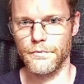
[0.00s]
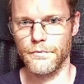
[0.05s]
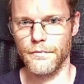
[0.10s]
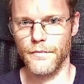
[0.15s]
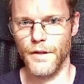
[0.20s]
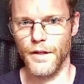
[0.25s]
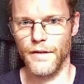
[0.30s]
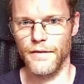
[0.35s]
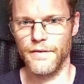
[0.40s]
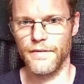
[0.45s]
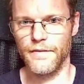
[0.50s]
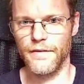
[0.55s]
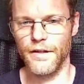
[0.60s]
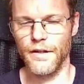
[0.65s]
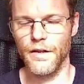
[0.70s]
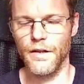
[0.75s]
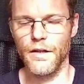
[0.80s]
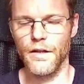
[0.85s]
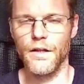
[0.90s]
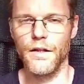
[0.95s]
it's
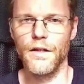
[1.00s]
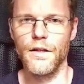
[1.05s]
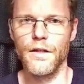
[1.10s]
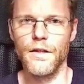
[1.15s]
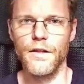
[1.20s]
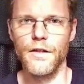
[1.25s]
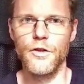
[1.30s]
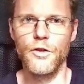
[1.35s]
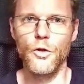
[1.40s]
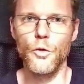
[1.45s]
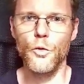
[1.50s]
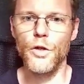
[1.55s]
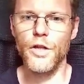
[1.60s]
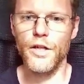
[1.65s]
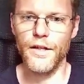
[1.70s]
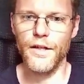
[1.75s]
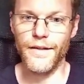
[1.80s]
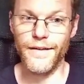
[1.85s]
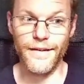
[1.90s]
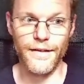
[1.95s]
still doing
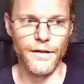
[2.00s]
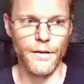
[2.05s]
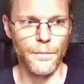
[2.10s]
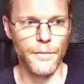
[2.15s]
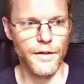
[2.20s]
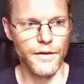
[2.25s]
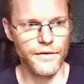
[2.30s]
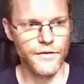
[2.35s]
a little bit.